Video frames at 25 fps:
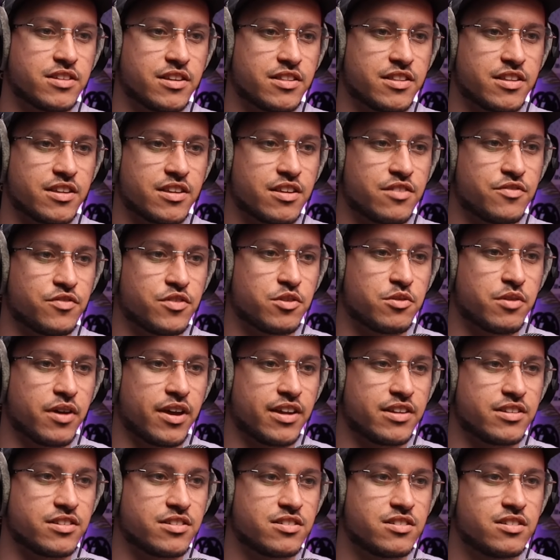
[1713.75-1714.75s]
I think if you
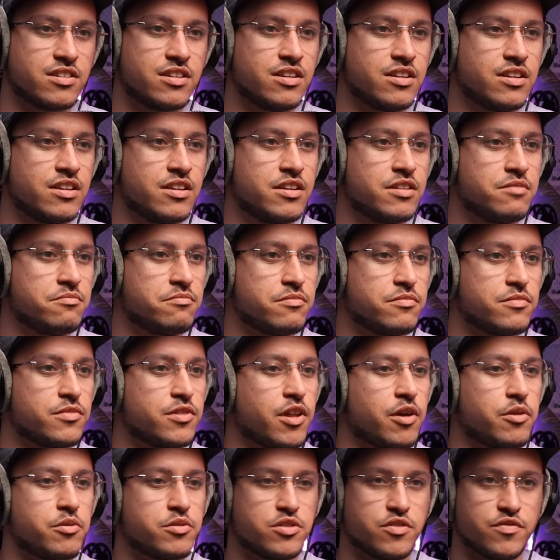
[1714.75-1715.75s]
had
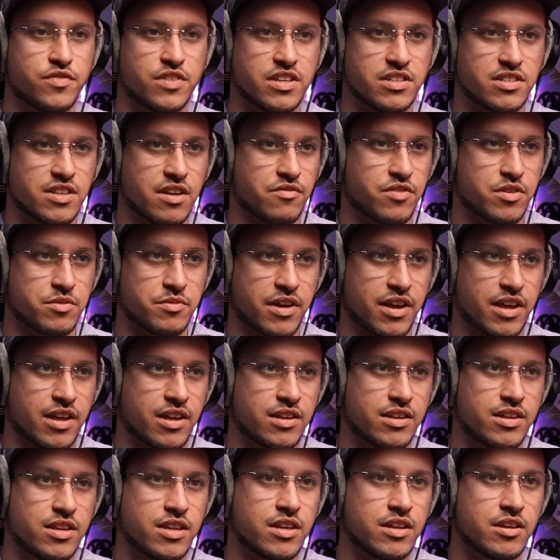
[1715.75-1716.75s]
loads of these
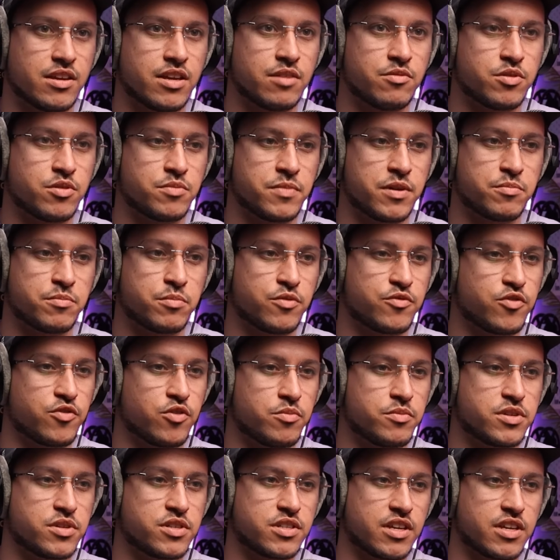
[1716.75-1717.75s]
everywhere, it would be a
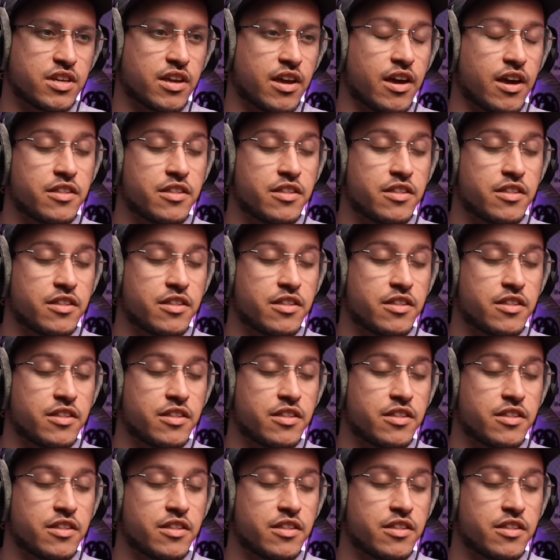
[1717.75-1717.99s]
performance thing.